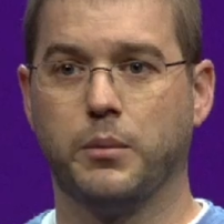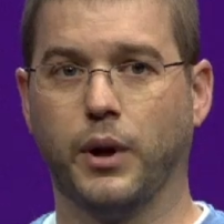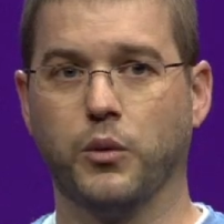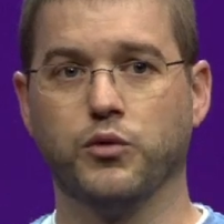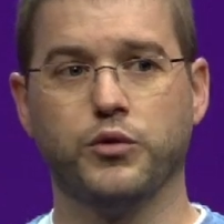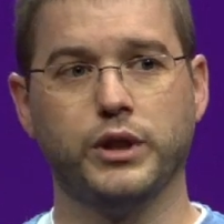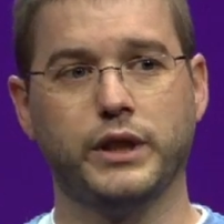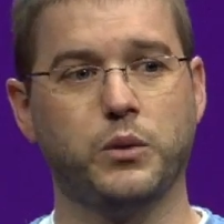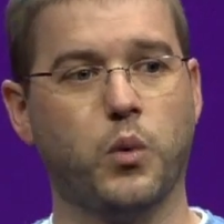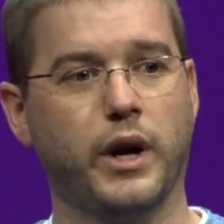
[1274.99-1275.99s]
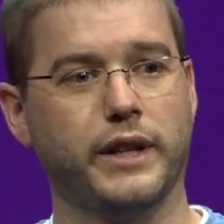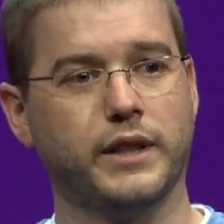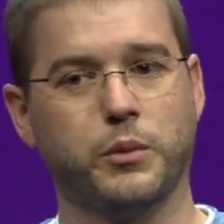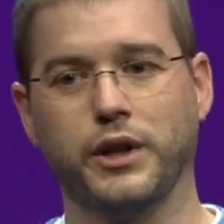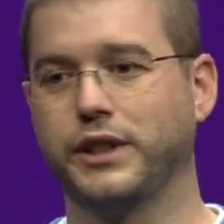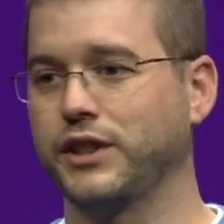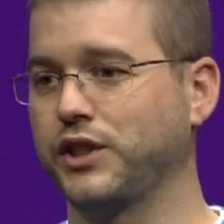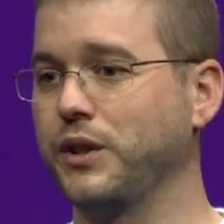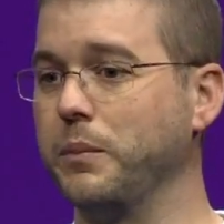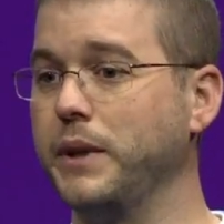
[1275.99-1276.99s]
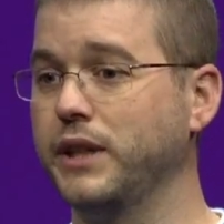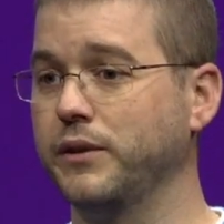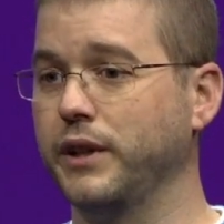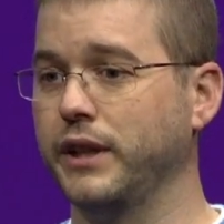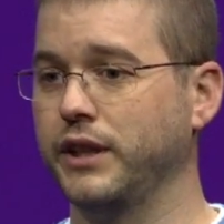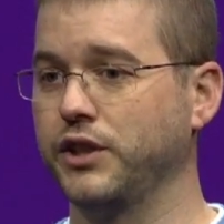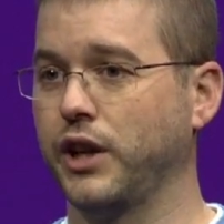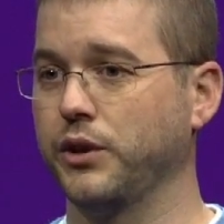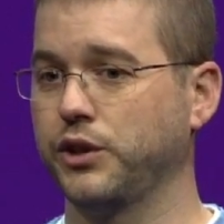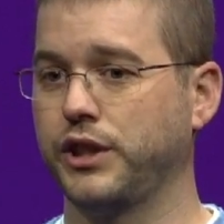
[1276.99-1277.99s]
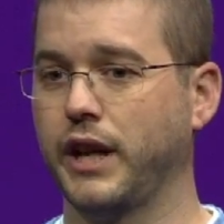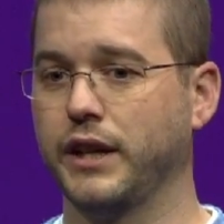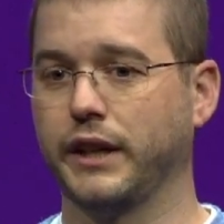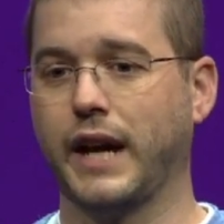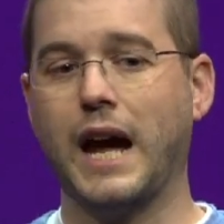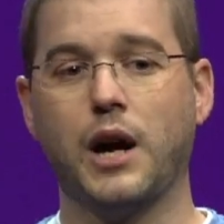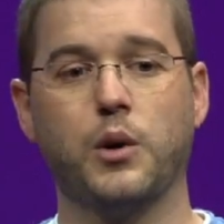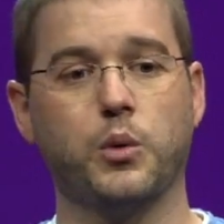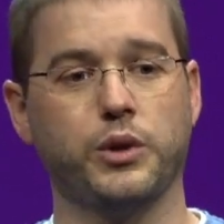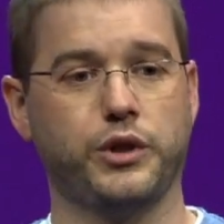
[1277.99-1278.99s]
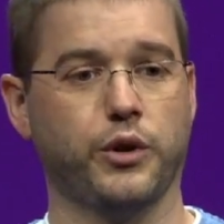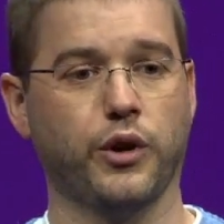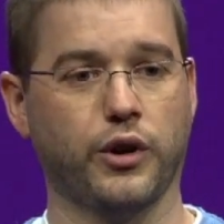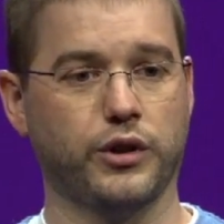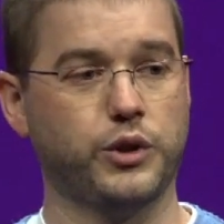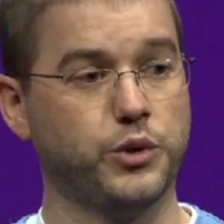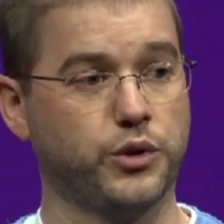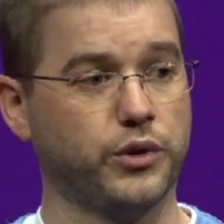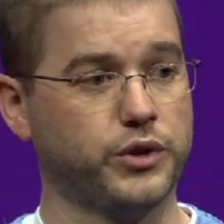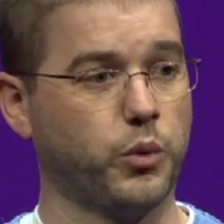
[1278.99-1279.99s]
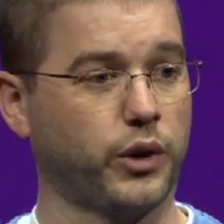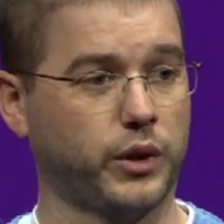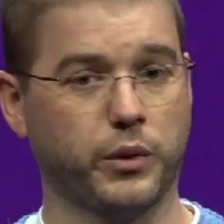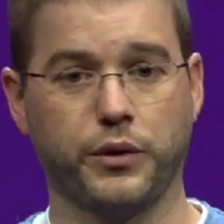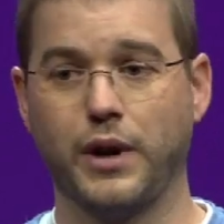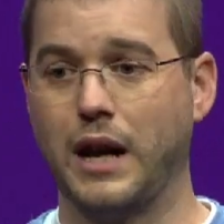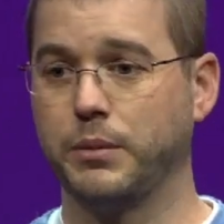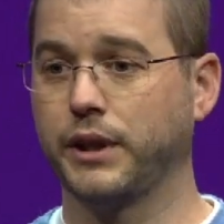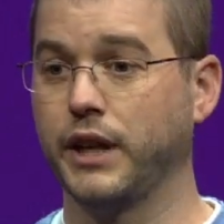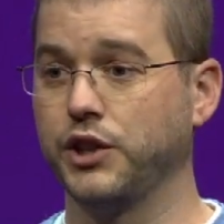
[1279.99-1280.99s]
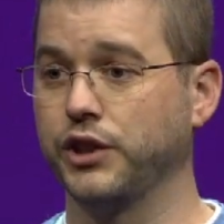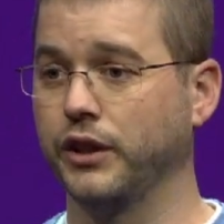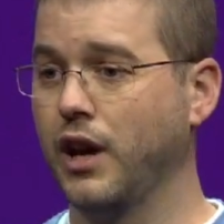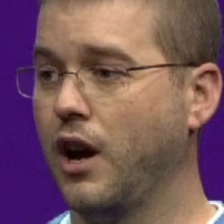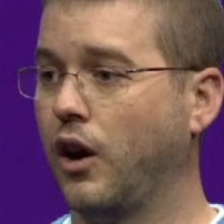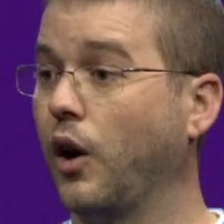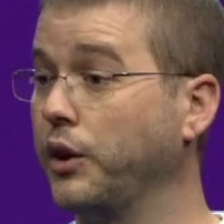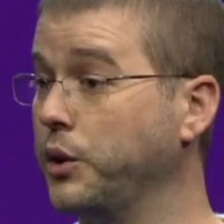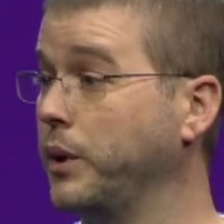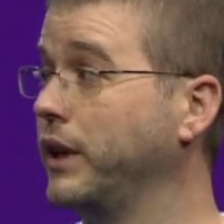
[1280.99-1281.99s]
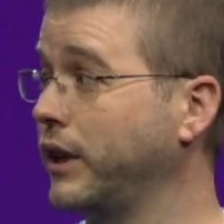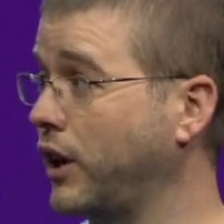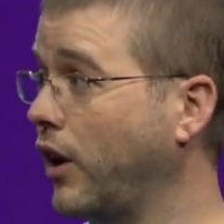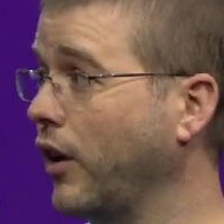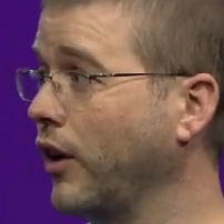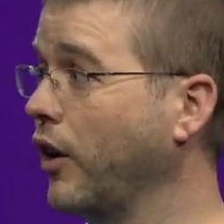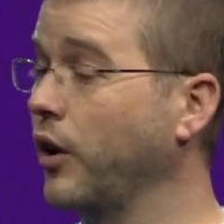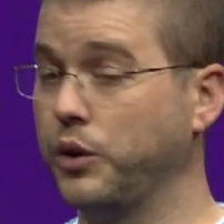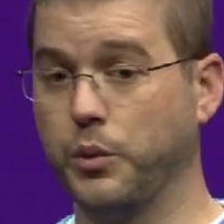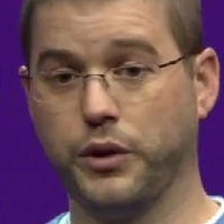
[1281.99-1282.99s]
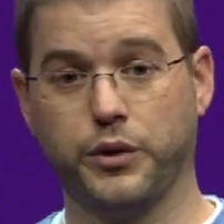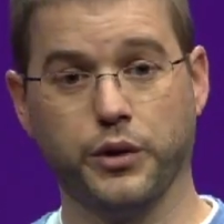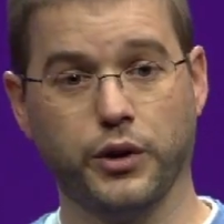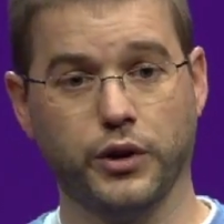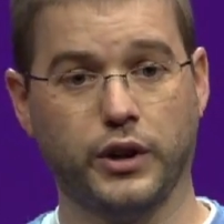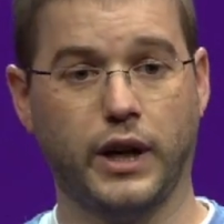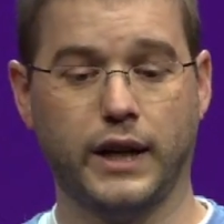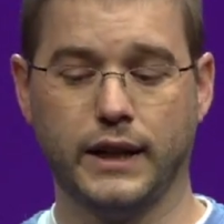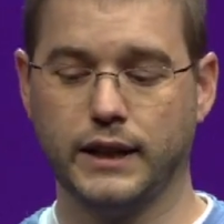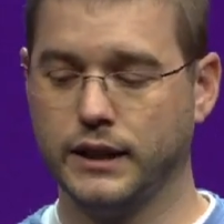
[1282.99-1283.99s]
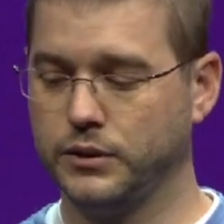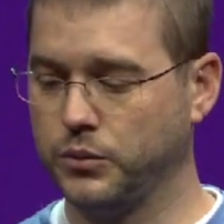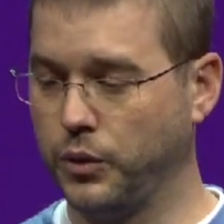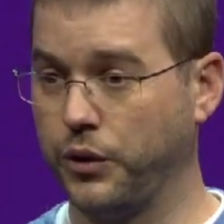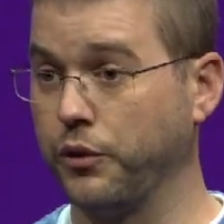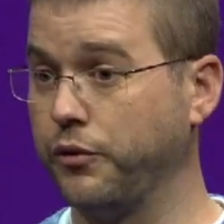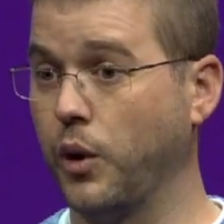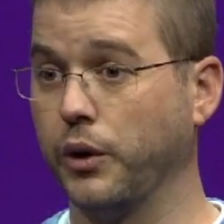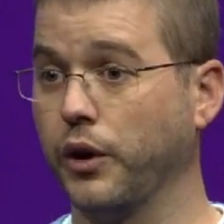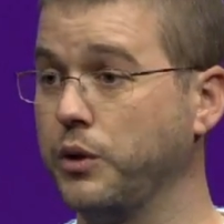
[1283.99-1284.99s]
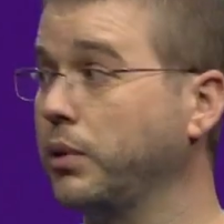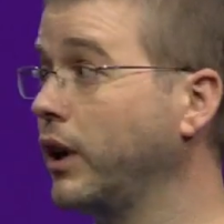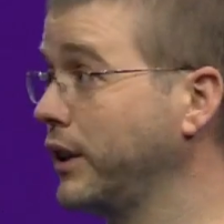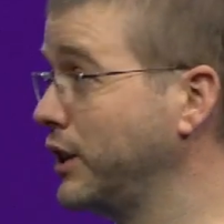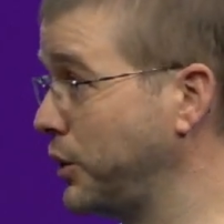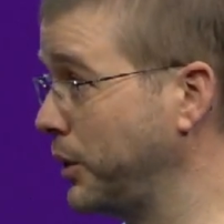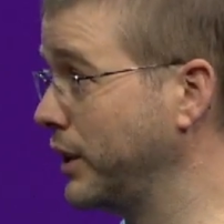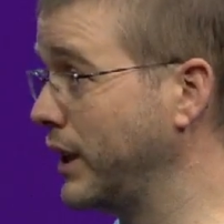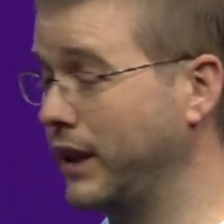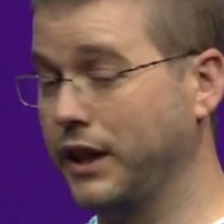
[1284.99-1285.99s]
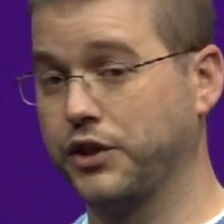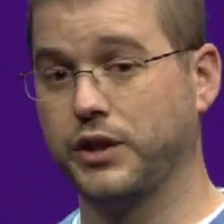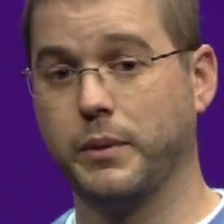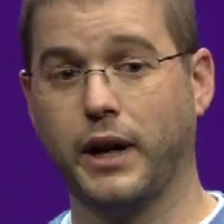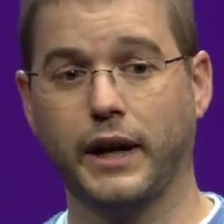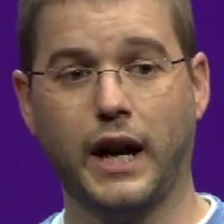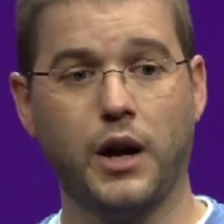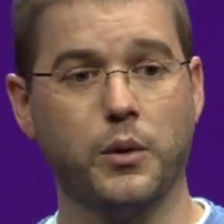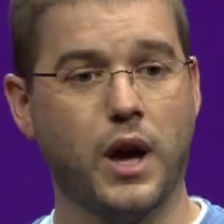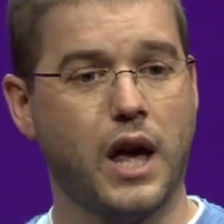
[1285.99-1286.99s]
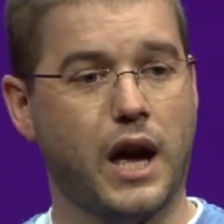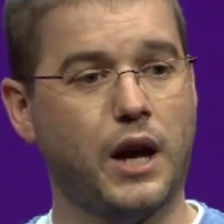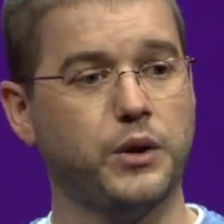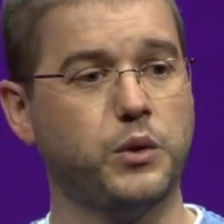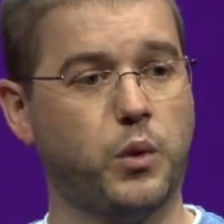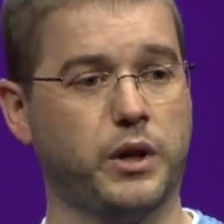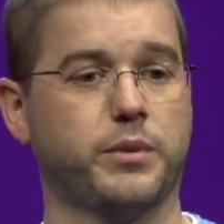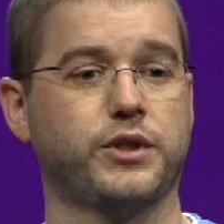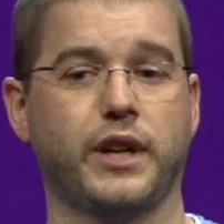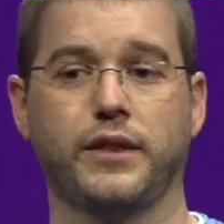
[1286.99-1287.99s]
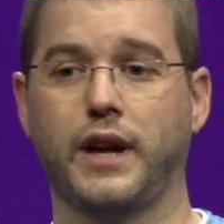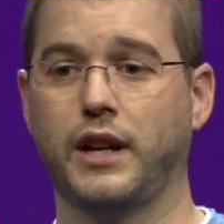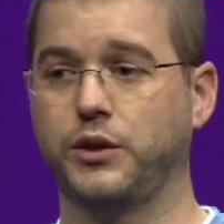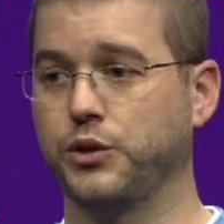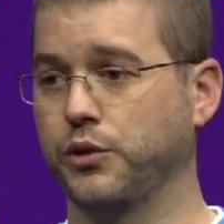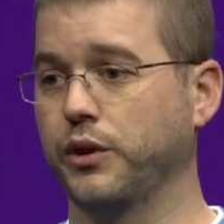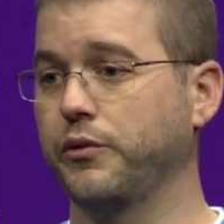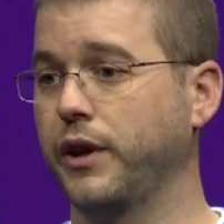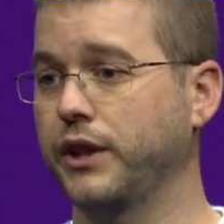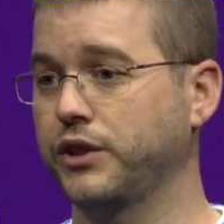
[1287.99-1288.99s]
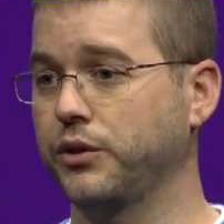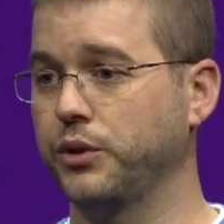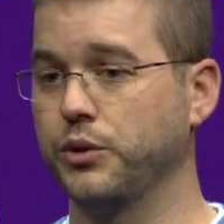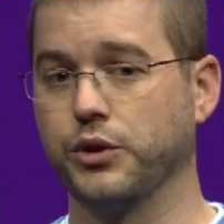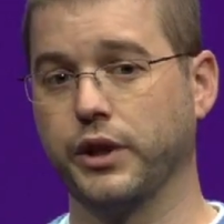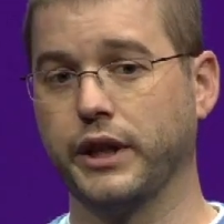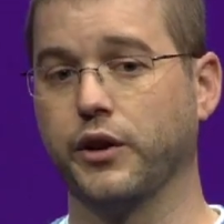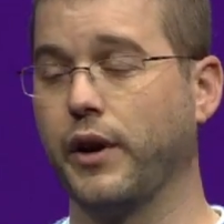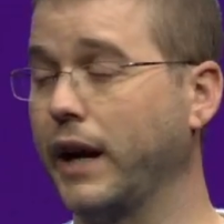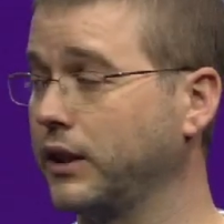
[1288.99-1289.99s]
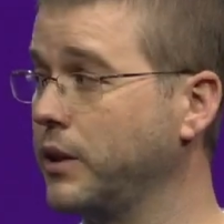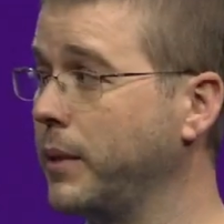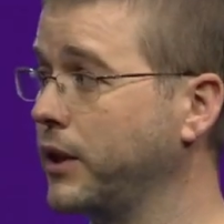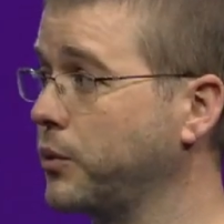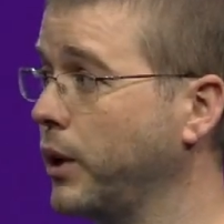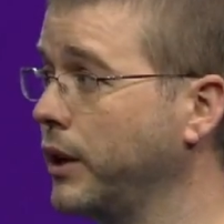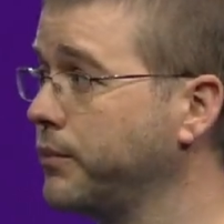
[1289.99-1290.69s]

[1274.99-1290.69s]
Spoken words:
But really what gets to the meat of it is understanding how your user is working with your application. Are you in a car? Are you with your phone? Are you plugged into an HDMI? How do you want to present that user interface to your user to interact in the best way?